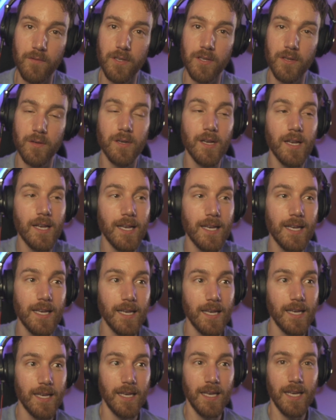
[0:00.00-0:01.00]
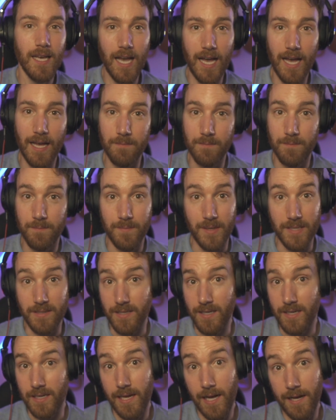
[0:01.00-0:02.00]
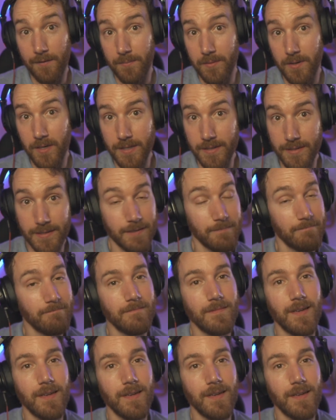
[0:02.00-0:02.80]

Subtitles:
you at basically half price?